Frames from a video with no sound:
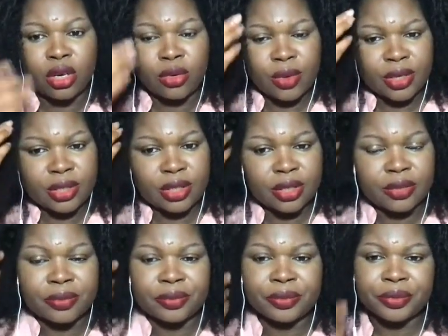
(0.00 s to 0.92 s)
question.
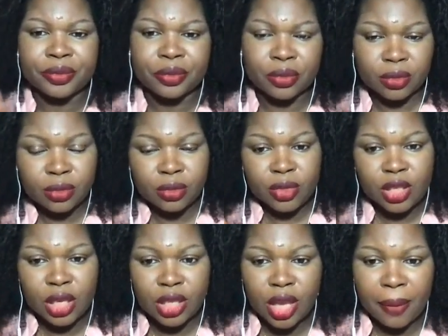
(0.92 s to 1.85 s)

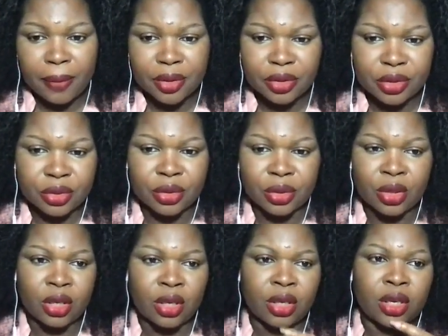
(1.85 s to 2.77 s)
Number two,
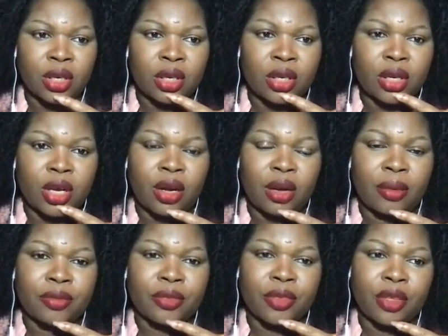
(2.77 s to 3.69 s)

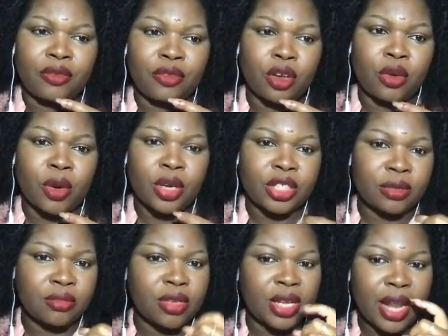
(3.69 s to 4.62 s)
if you're watching me